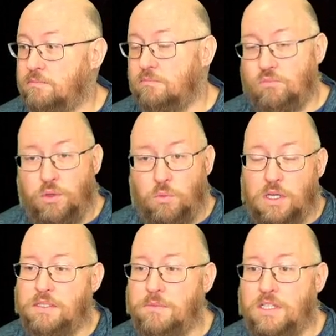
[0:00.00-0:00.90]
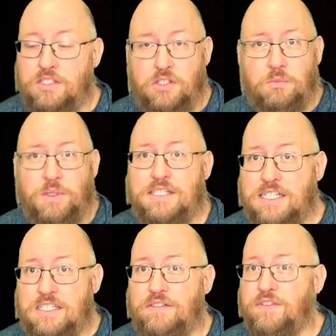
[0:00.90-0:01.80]
we want something that's, when it
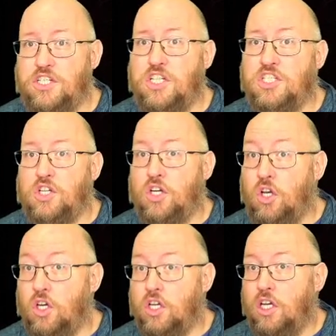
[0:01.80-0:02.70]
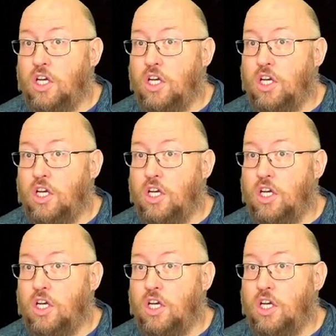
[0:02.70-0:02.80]
sees the friction, it's going to hook.